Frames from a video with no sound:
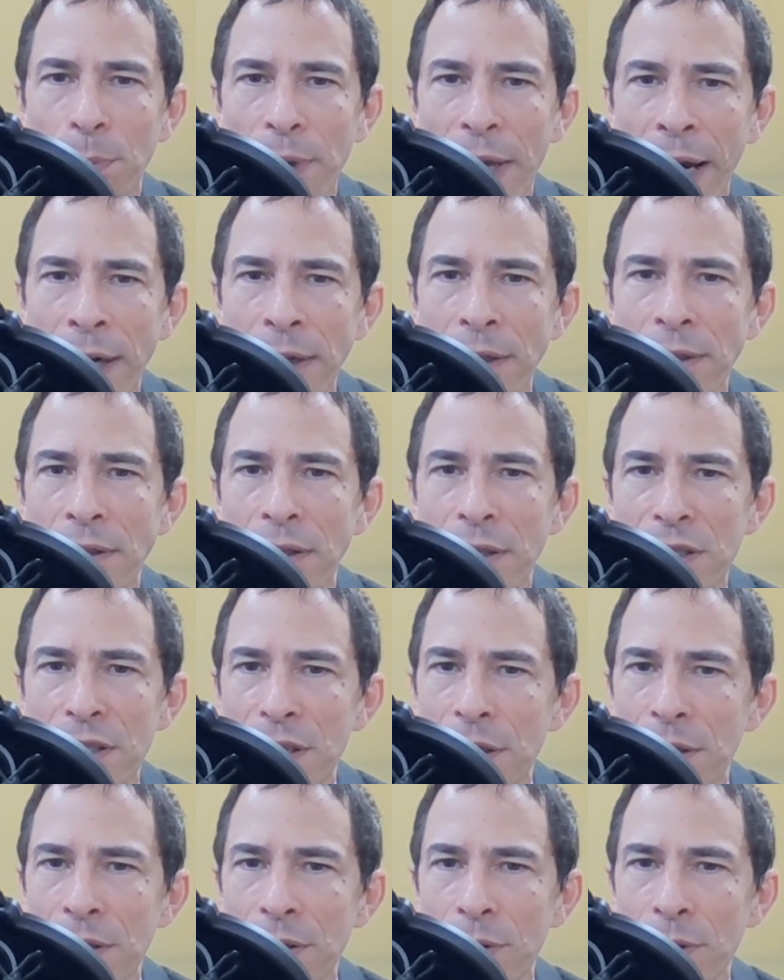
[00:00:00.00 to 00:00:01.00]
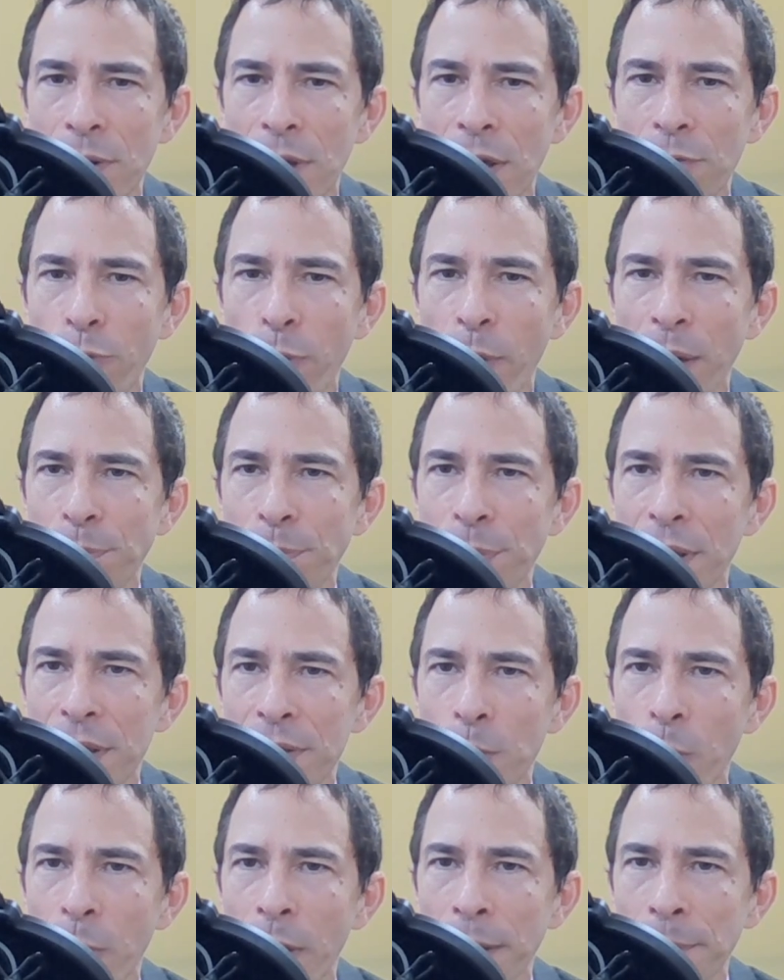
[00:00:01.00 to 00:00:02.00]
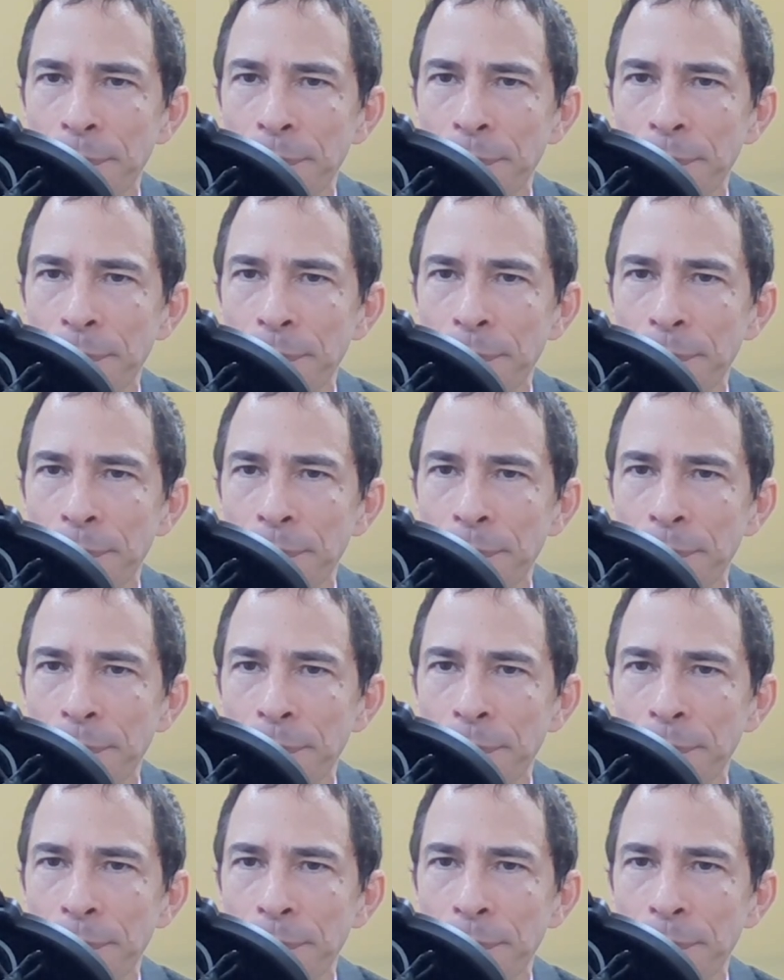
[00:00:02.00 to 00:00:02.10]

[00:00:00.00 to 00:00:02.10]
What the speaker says: black can continue if white plays away.